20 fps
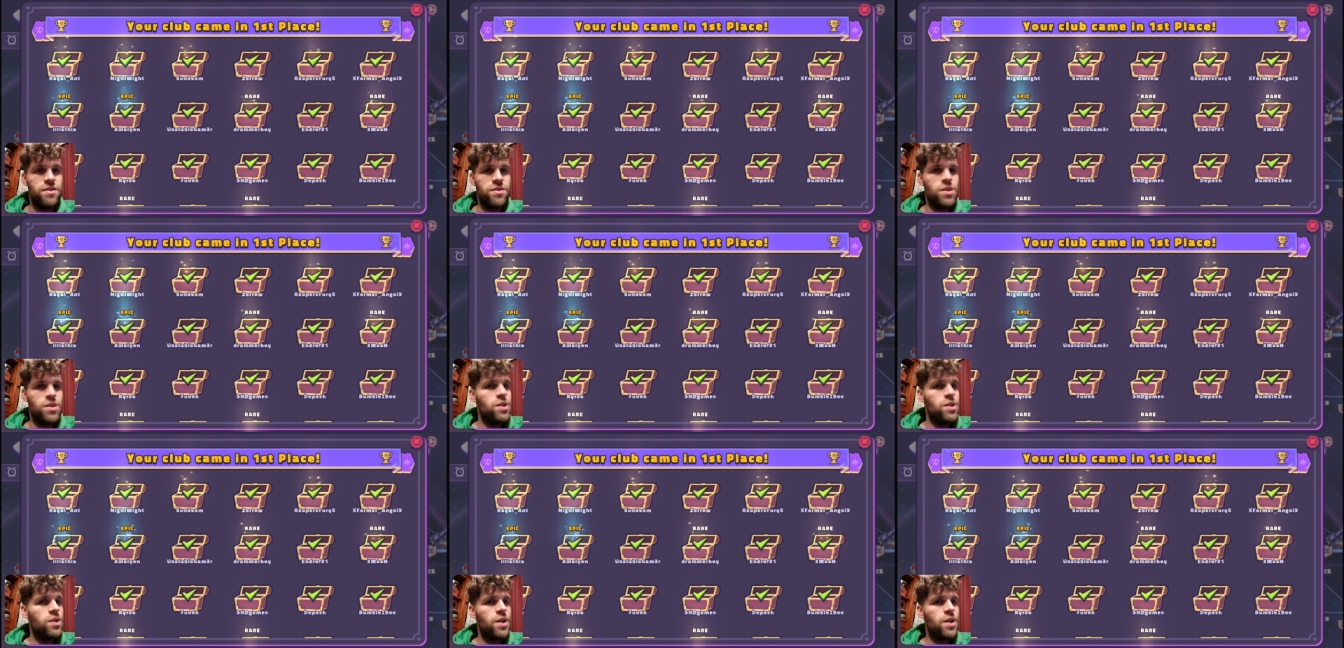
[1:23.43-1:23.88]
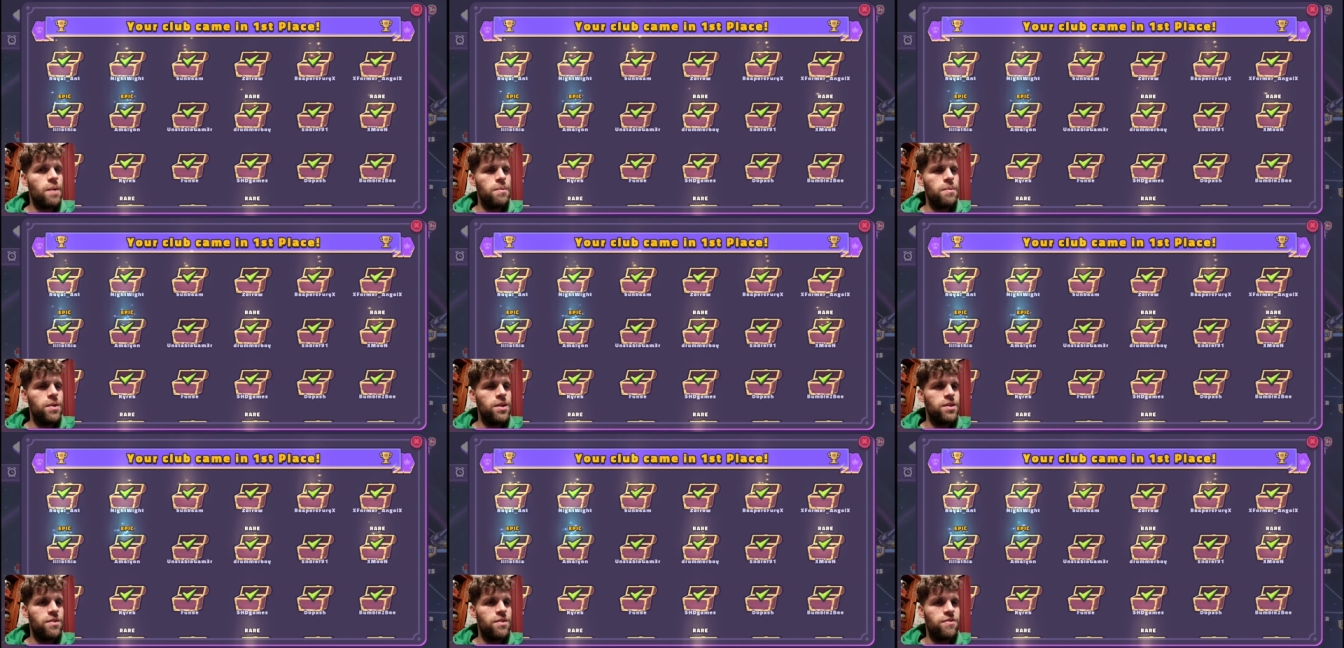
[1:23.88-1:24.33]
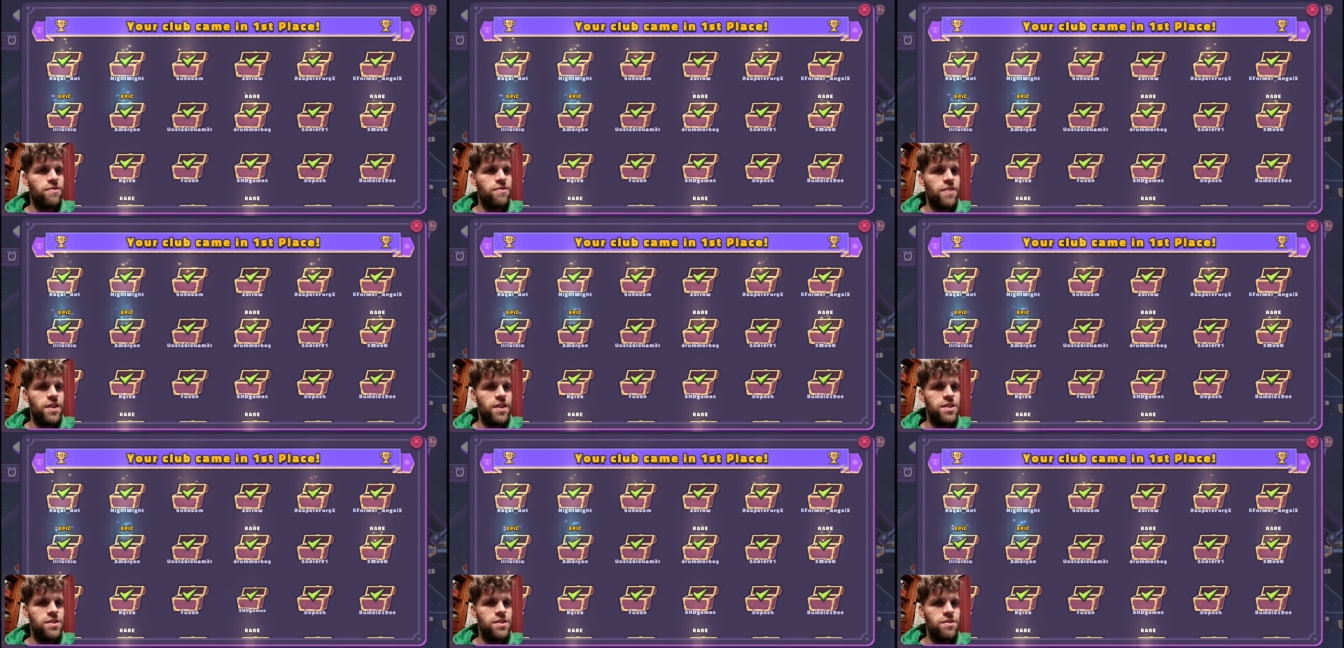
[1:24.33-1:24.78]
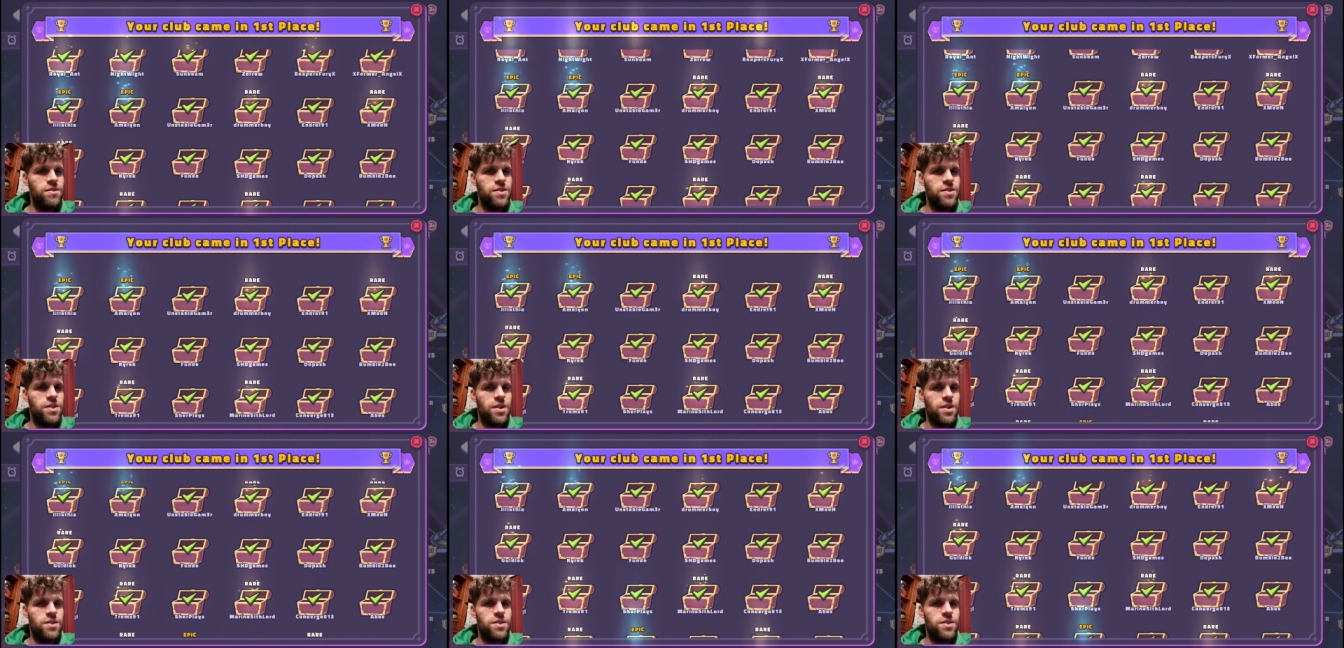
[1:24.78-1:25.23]
So a couple of defensive
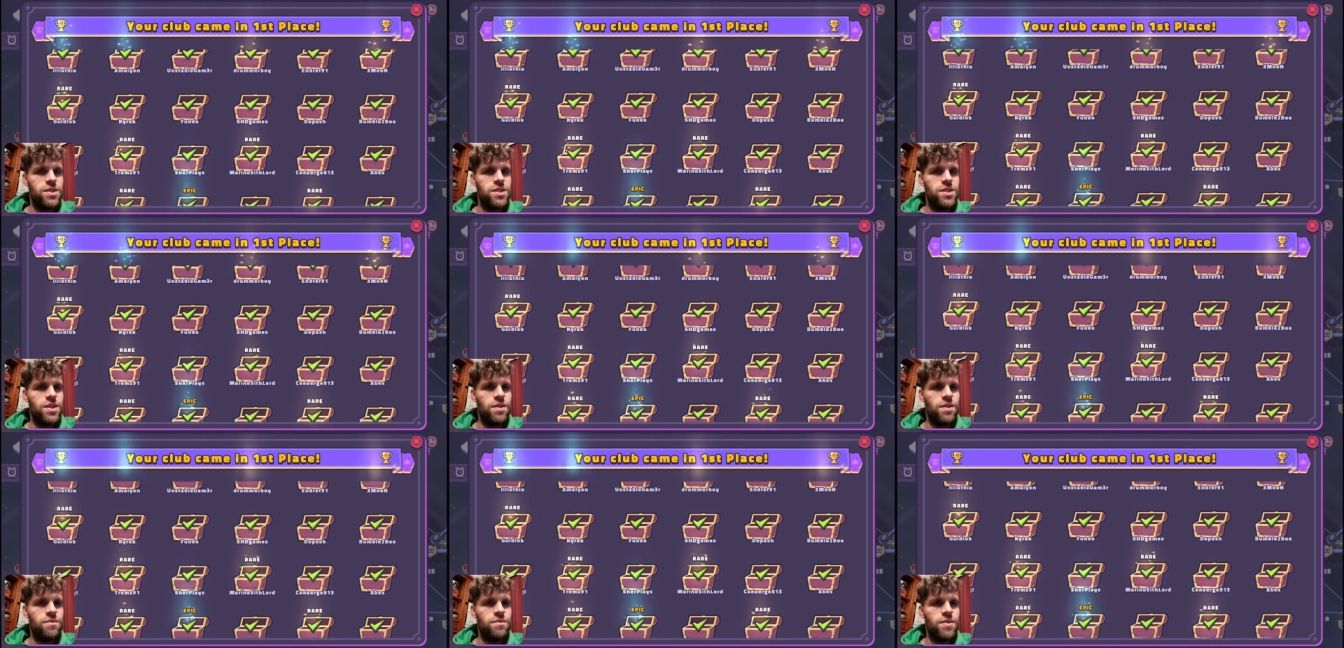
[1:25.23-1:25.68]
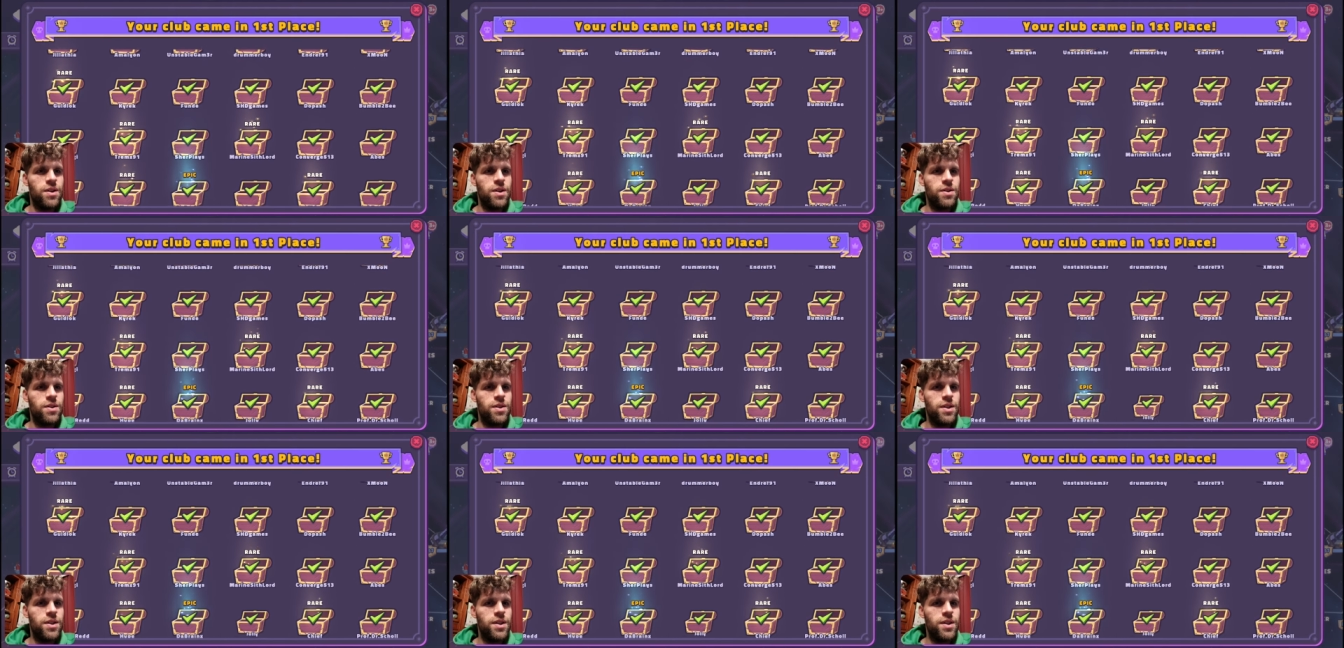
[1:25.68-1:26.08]
stones this time around.